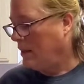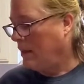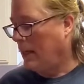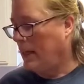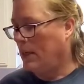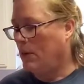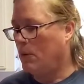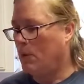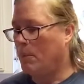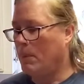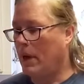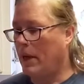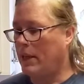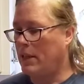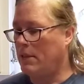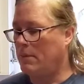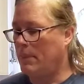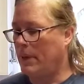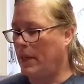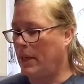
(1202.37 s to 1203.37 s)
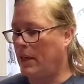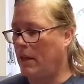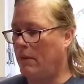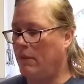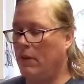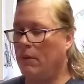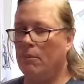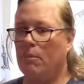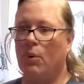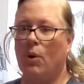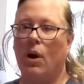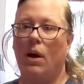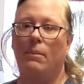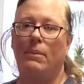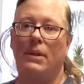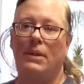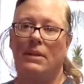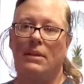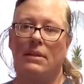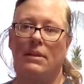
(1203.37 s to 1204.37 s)
And it reminded me of a
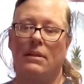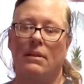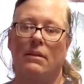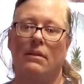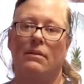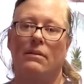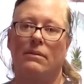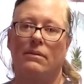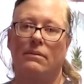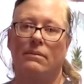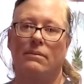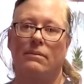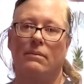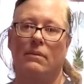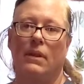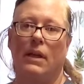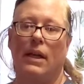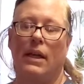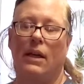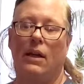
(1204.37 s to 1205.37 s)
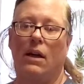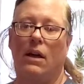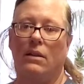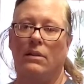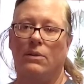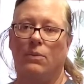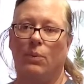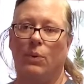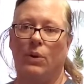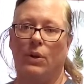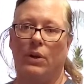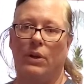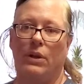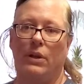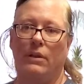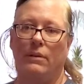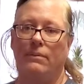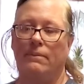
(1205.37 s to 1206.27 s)
promise in God's Word